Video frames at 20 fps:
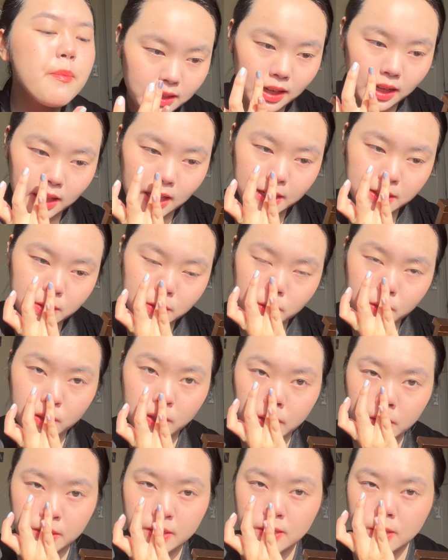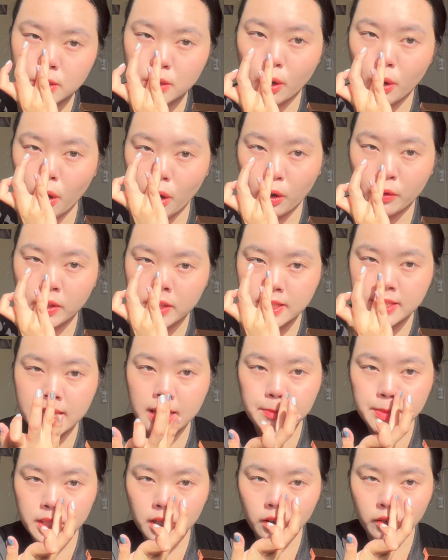I like to just go on the
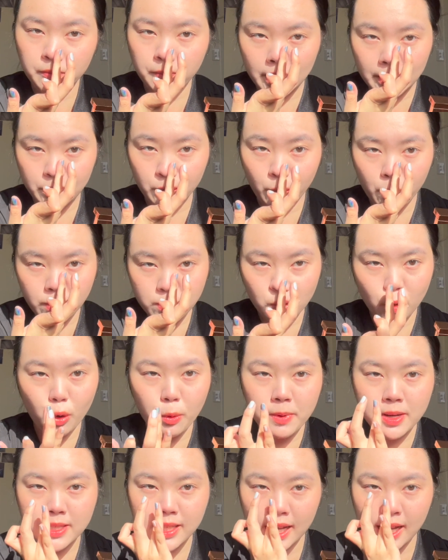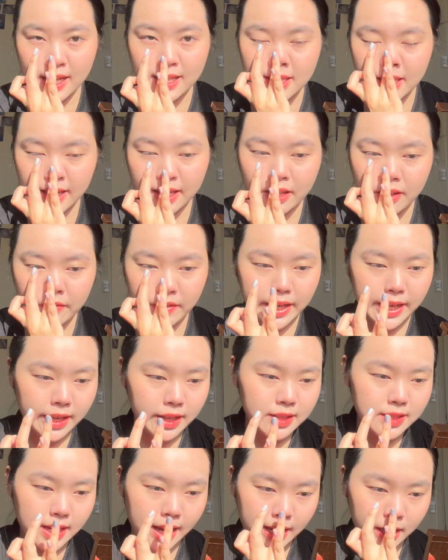tips of my nose, almost as if
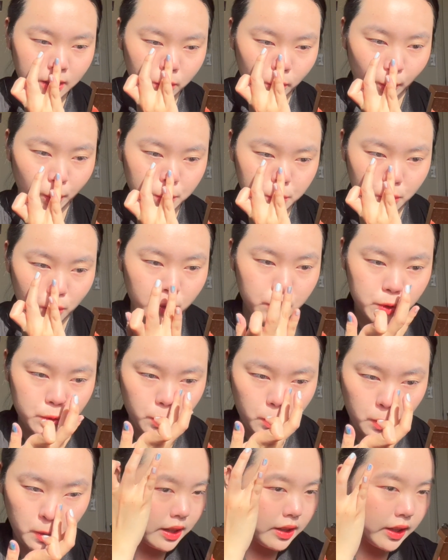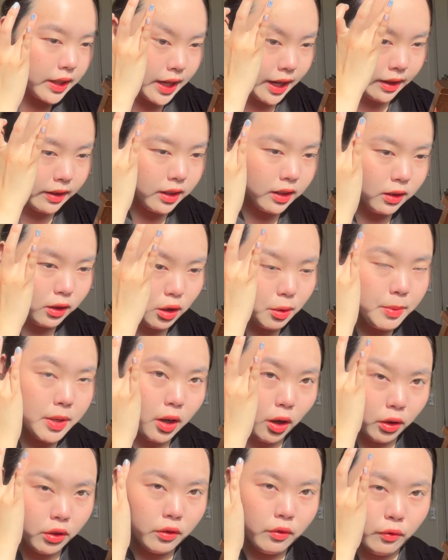it's a nose contour. And again, a little bit
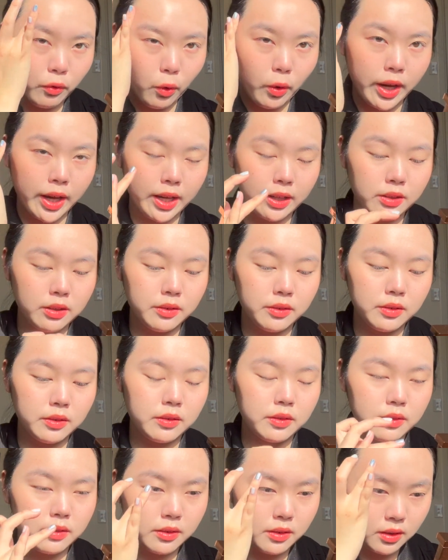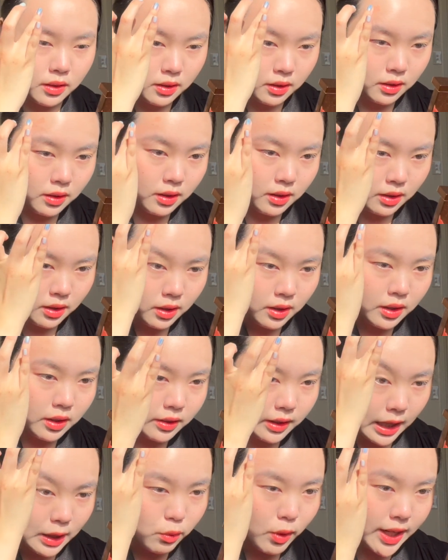on the forehead.
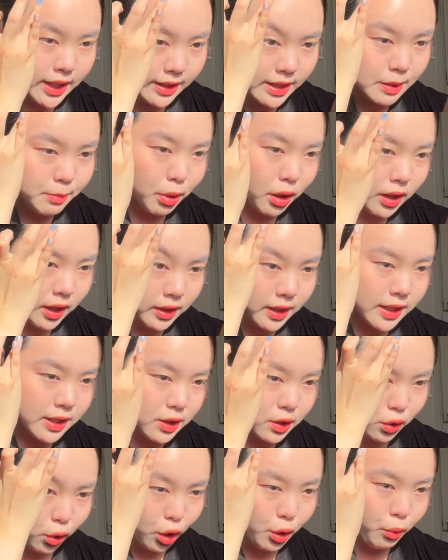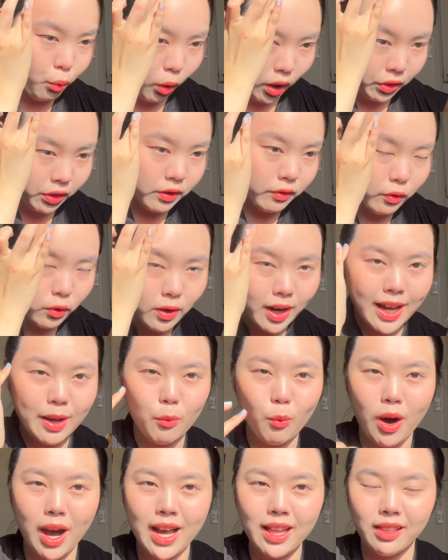That's why this product is so wonderful and
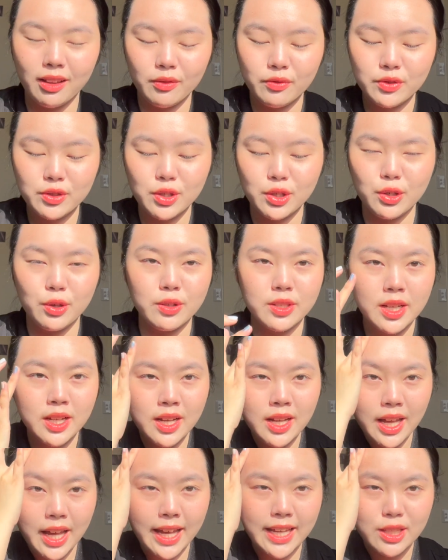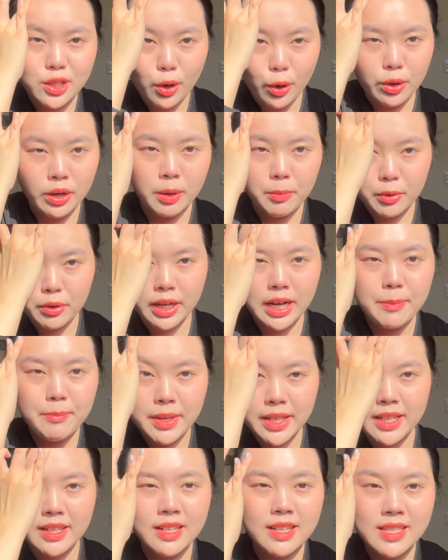why I love to use a tone-up cream,
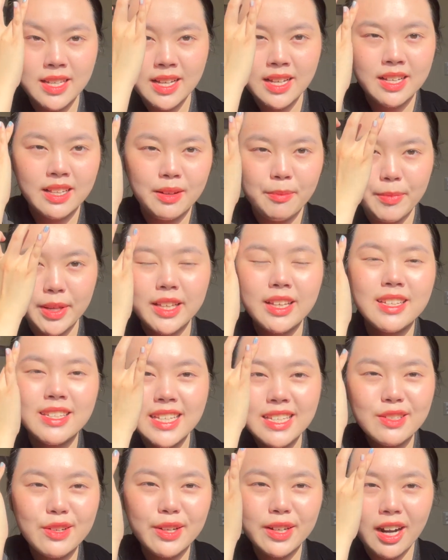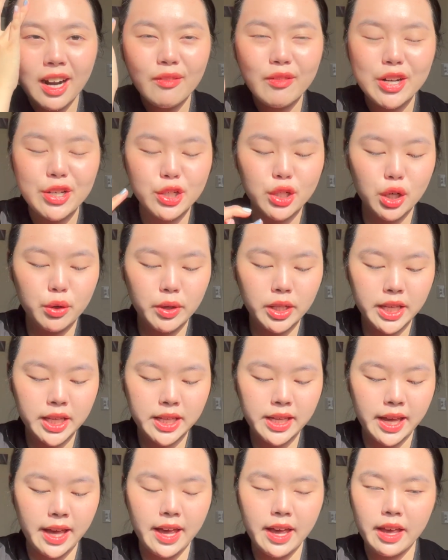because there's no coverage, you don't really
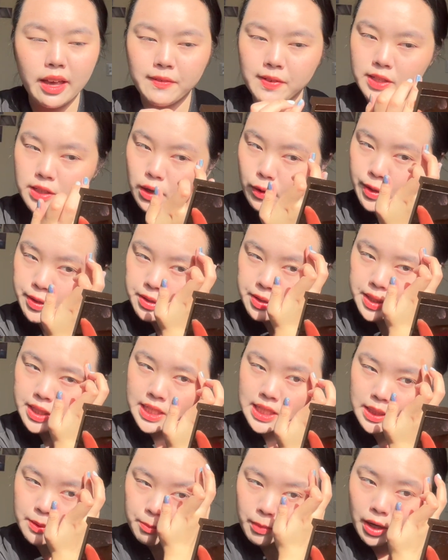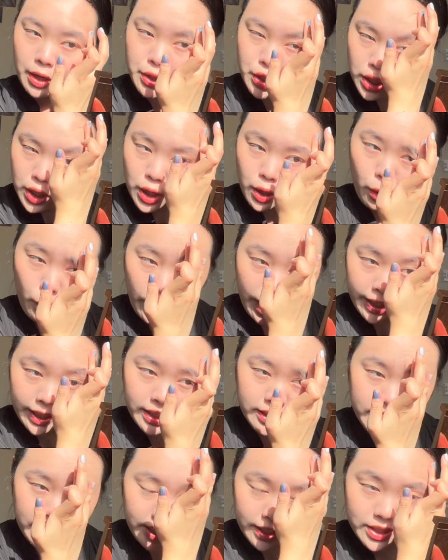care if it's going to smudge or
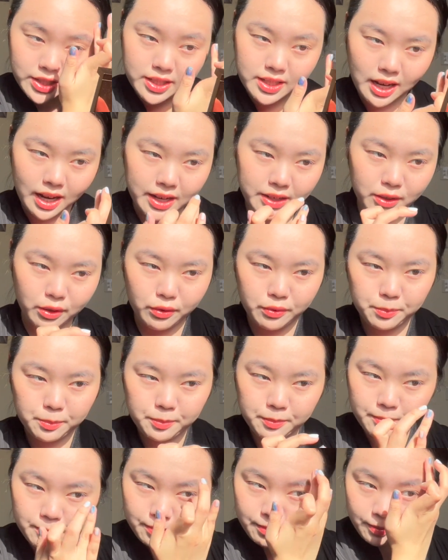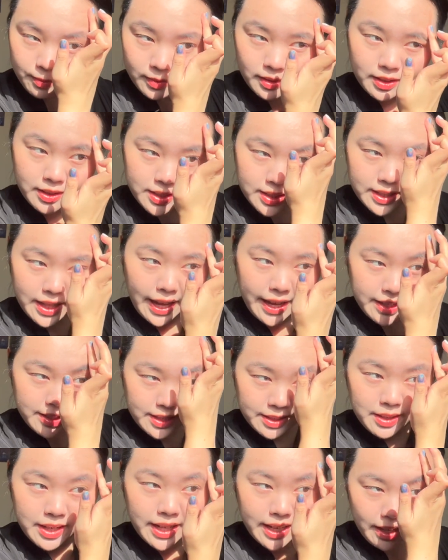anything. It just kind of
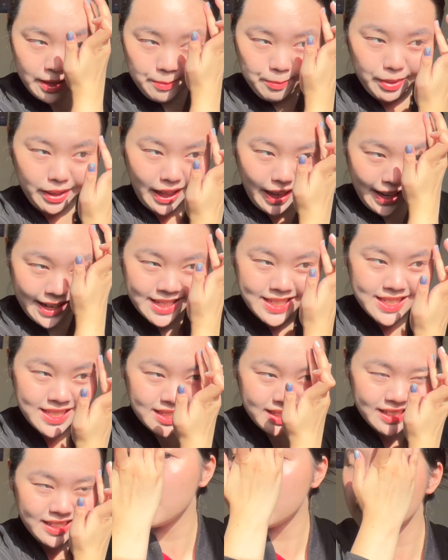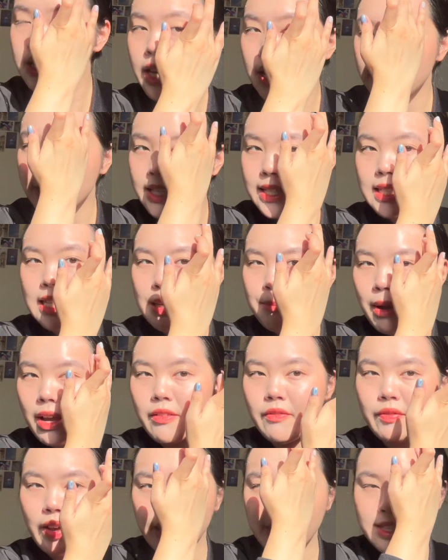stays in place. So yeah, you can see my
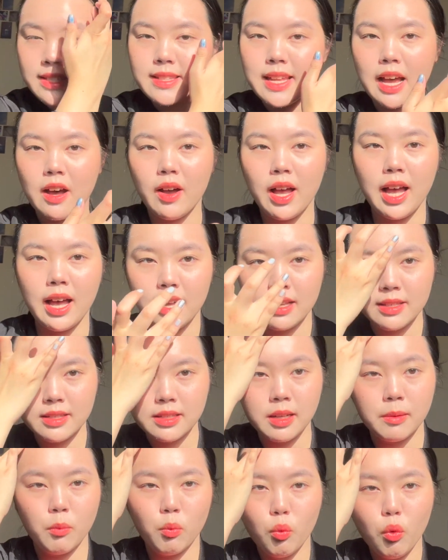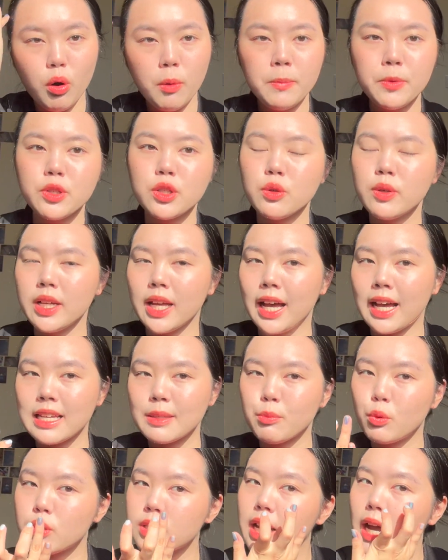face now has some warmth to it, has
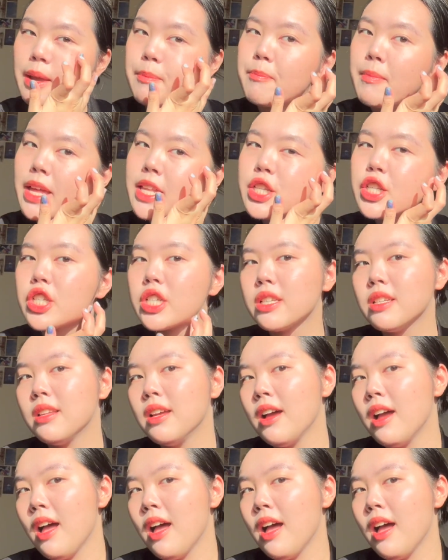more dimension,